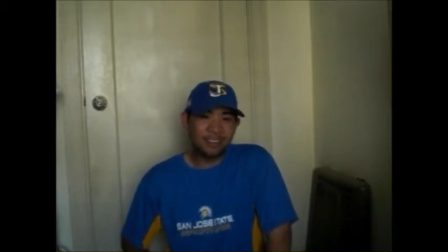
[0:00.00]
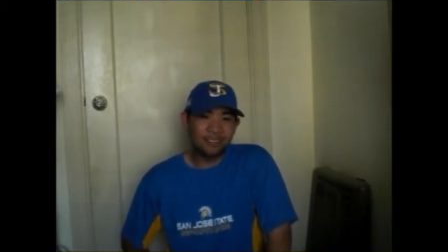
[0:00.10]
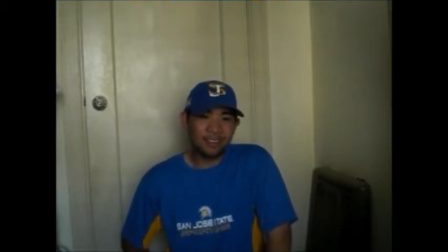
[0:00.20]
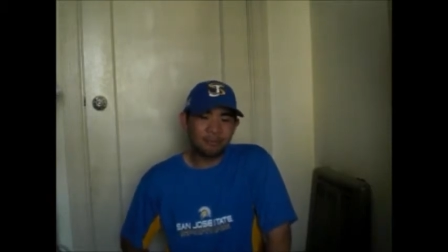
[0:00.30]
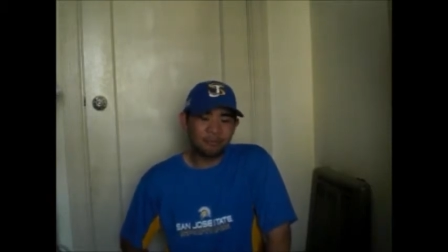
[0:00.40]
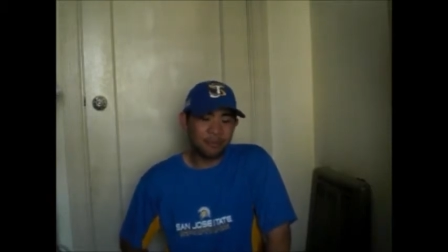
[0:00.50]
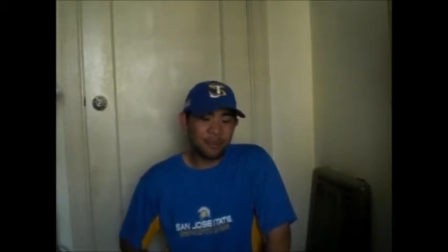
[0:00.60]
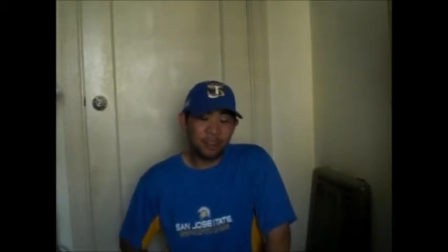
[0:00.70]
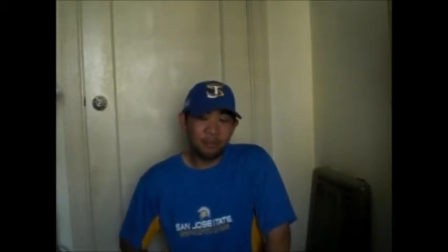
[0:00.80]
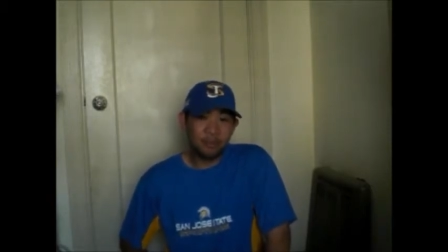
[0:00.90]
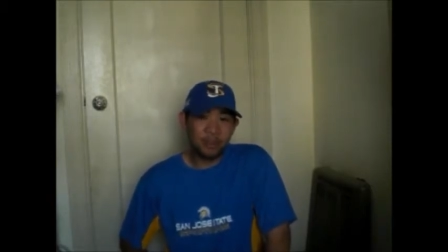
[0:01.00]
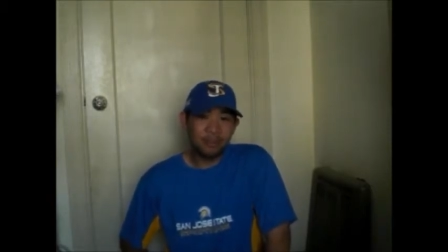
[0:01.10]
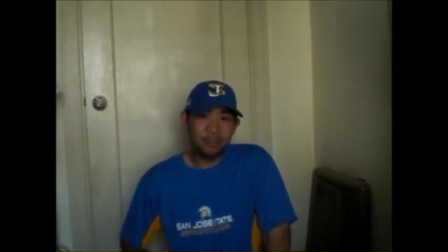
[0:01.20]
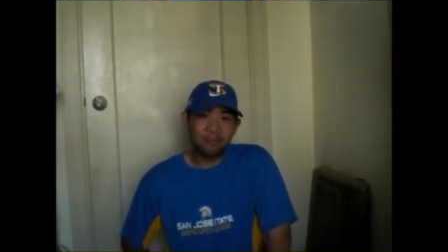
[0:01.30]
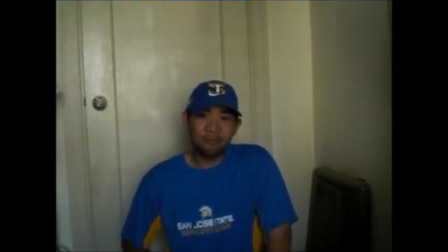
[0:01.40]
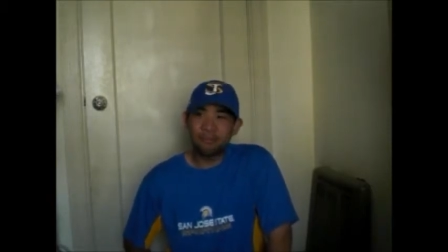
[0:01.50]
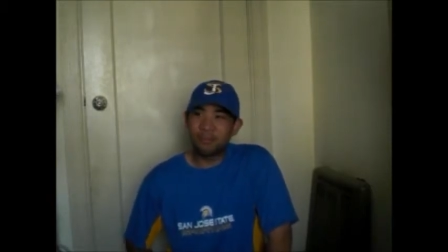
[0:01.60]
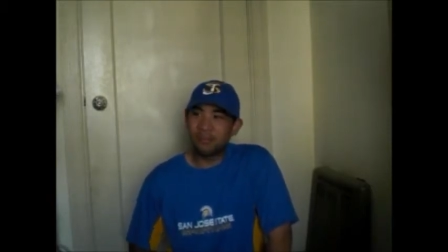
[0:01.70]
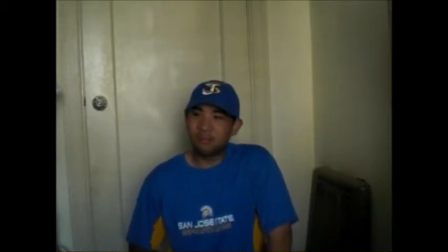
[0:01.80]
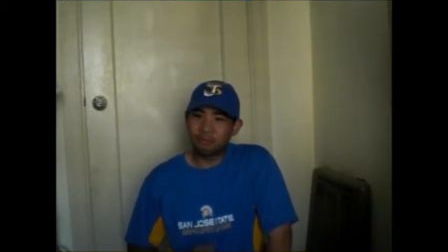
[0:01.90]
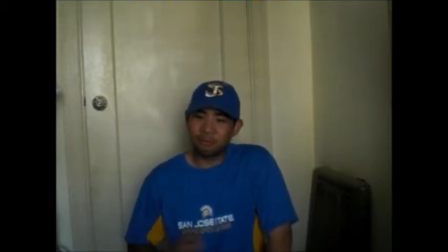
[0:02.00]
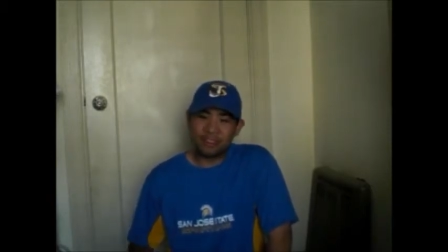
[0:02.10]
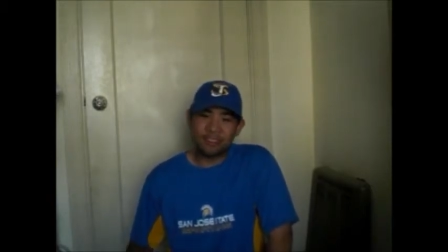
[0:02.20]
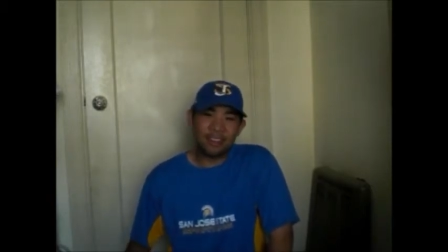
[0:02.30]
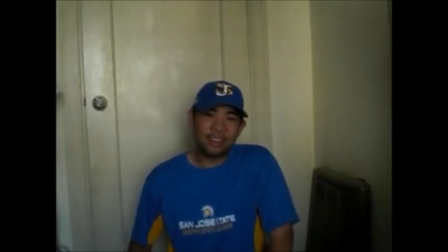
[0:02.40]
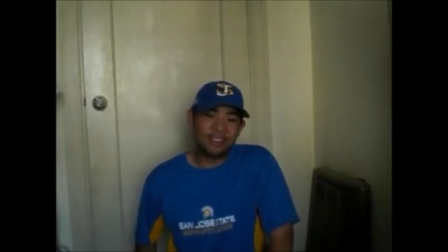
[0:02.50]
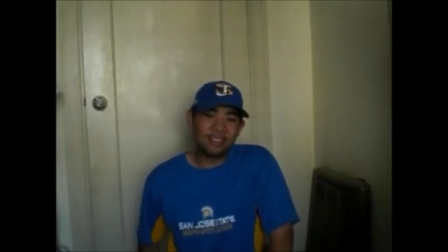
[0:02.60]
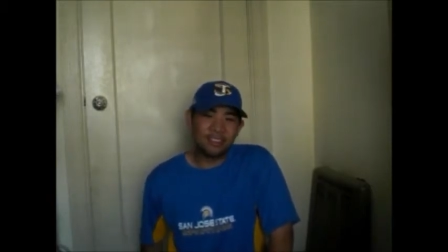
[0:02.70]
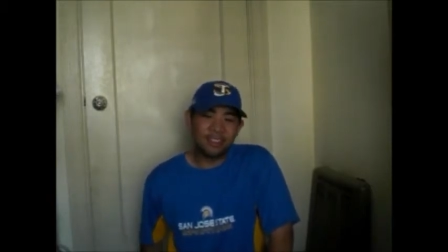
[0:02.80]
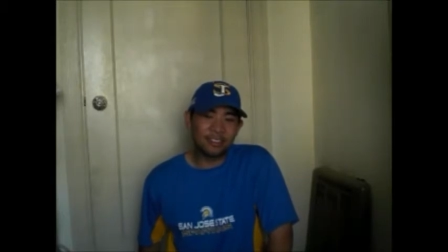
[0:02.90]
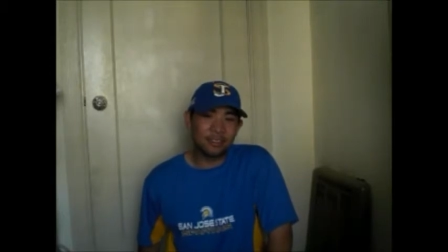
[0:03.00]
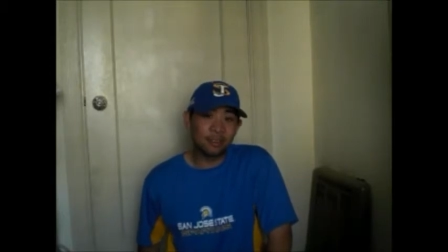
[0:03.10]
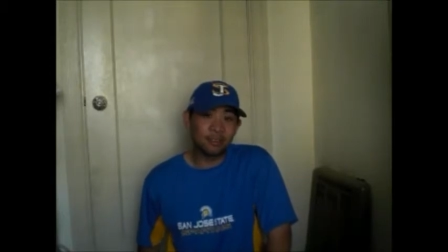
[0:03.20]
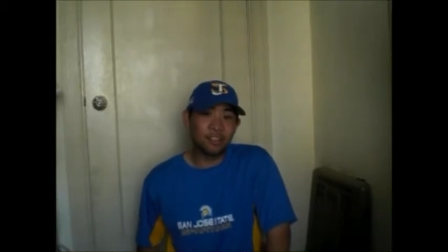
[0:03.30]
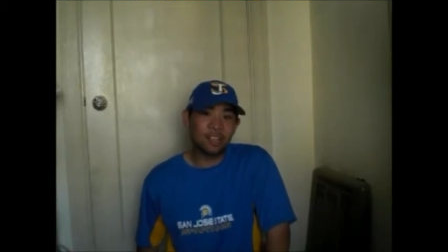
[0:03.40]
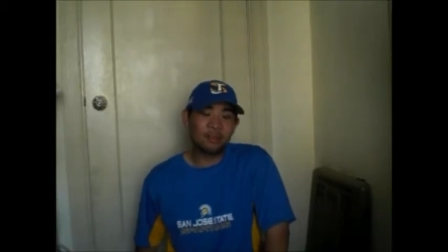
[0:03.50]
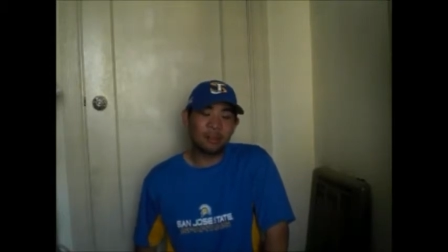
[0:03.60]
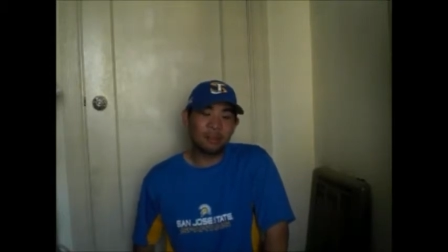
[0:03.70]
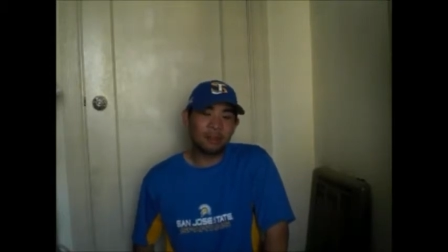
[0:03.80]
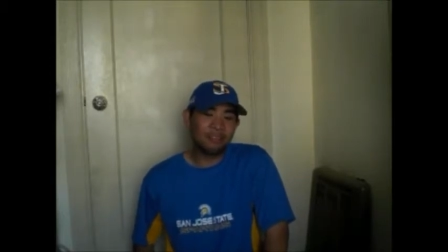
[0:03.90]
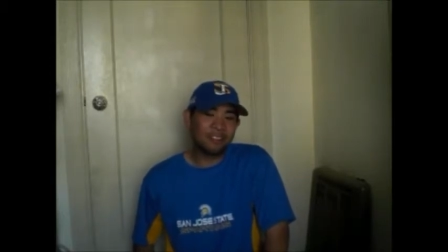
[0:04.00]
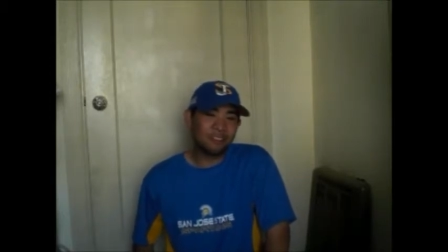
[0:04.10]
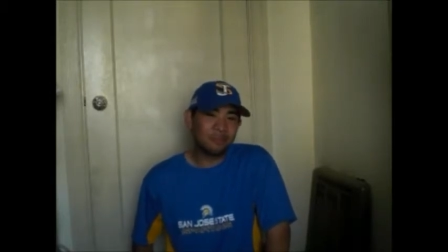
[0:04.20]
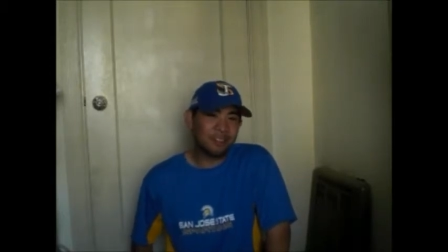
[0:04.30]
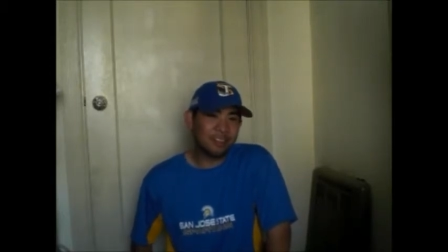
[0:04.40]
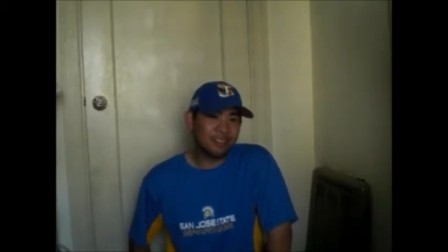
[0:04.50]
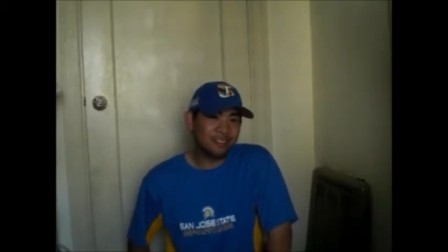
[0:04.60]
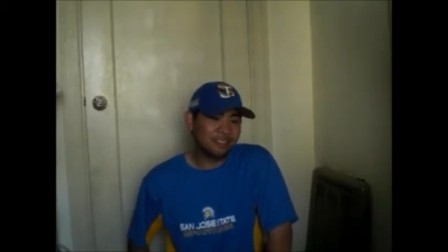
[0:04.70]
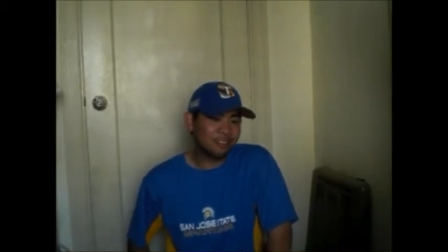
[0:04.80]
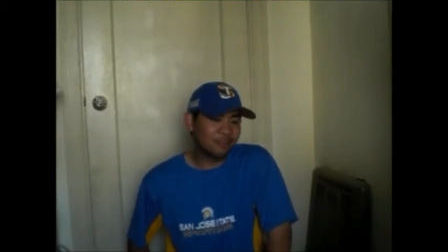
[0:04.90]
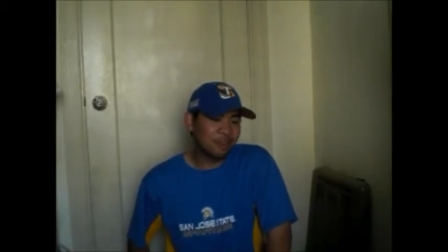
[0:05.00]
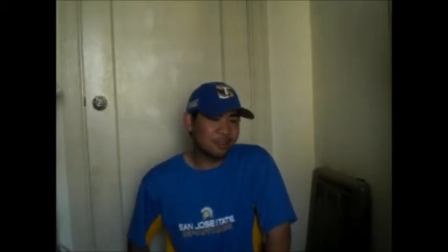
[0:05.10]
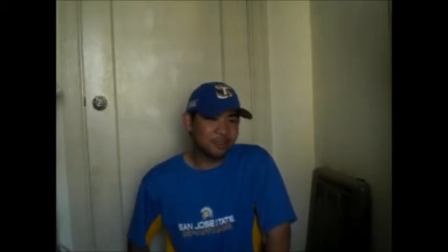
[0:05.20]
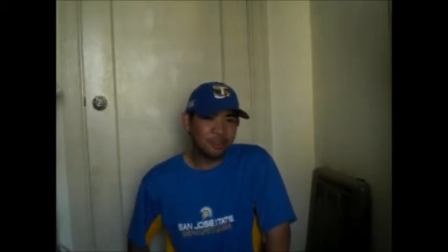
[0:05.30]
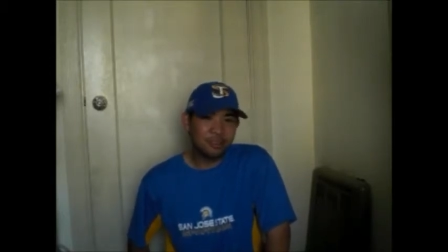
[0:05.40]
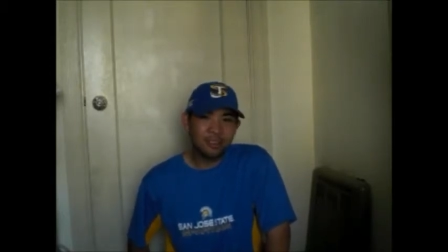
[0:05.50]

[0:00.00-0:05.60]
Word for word: I mean, Tom Bowen resigns and takes another job at Memphis to be the athletic director.